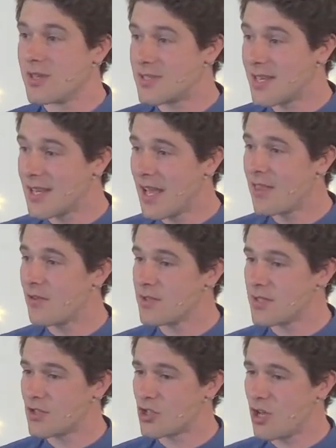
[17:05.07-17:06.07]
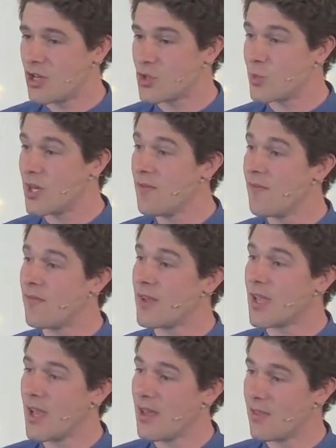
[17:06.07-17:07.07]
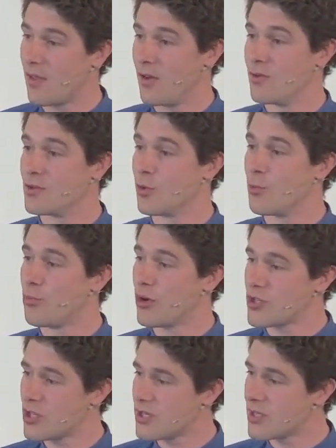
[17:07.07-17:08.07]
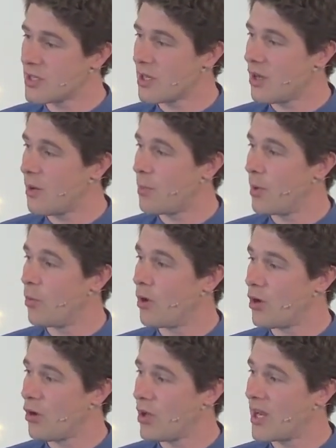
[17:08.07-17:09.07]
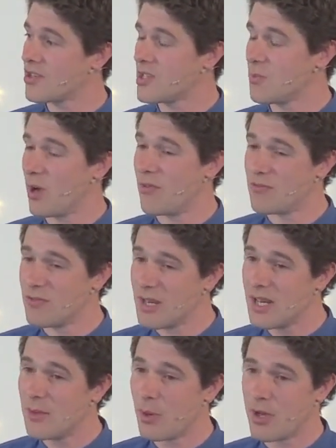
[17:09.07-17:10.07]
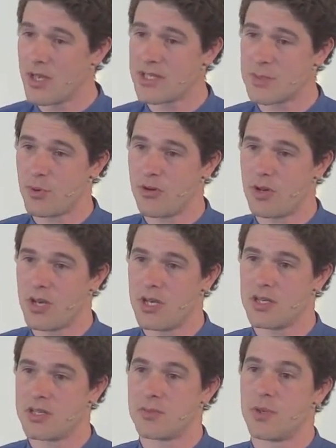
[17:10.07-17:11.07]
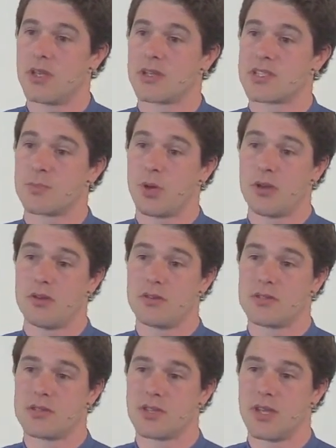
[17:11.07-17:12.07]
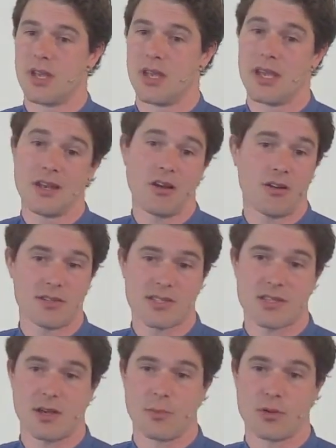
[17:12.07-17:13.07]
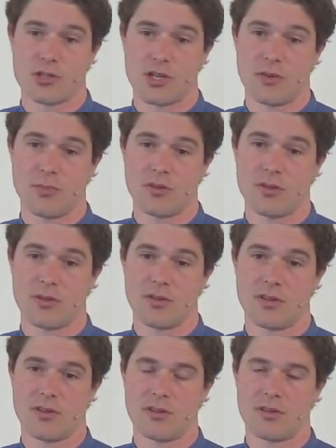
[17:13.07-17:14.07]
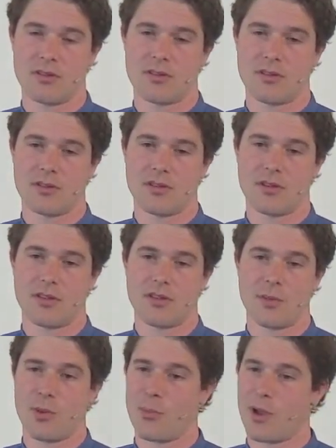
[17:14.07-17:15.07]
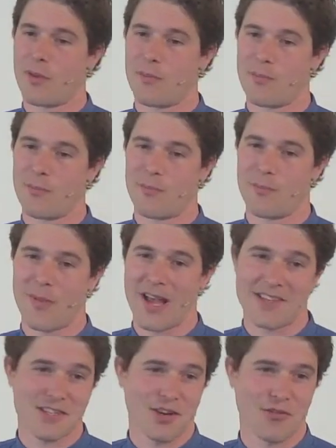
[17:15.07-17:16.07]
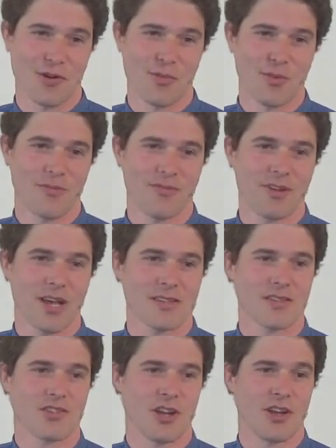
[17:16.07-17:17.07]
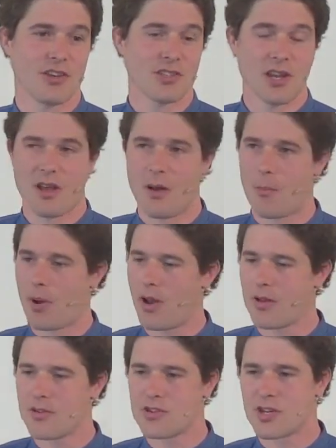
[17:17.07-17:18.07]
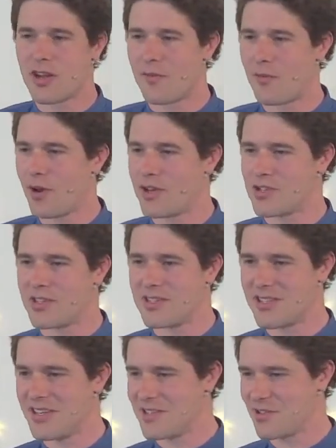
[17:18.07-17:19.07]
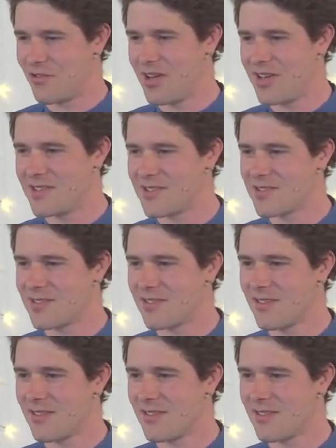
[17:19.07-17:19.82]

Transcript: that together as a church, we don't forget those or brush under the carpet what God actually might really, by his Spirit, needing to be exposed in our discipleship. That we might, as a group, as a church, plunge it afresh into his grace.